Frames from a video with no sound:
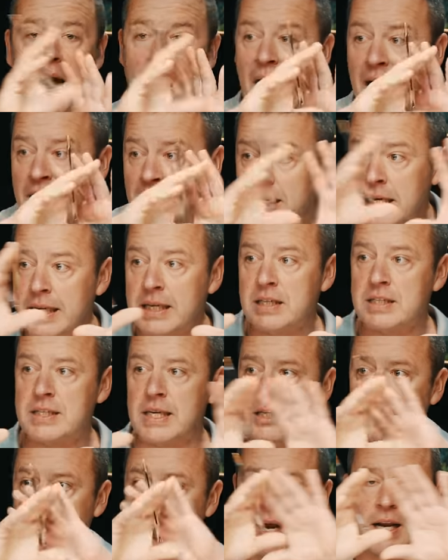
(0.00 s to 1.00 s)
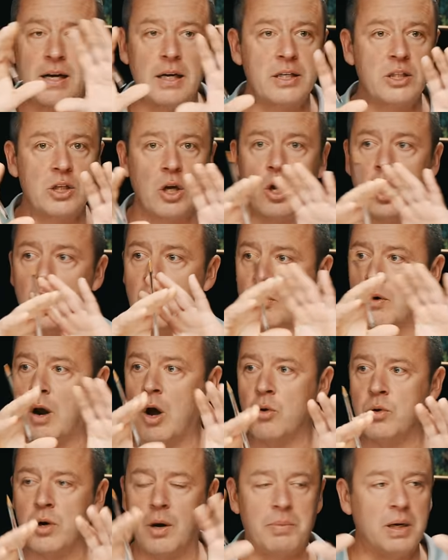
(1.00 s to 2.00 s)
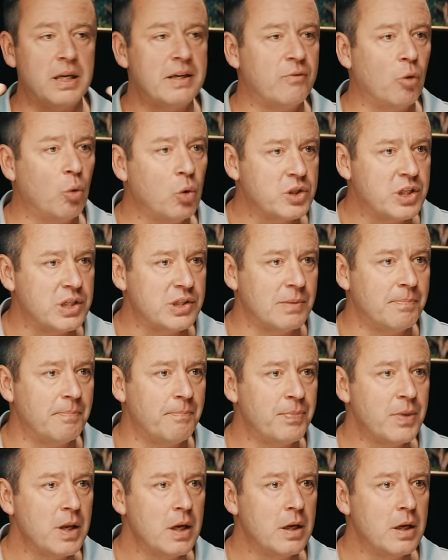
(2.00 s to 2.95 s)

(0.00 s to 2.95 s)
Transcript: and links in directly to her own, I believe, autism,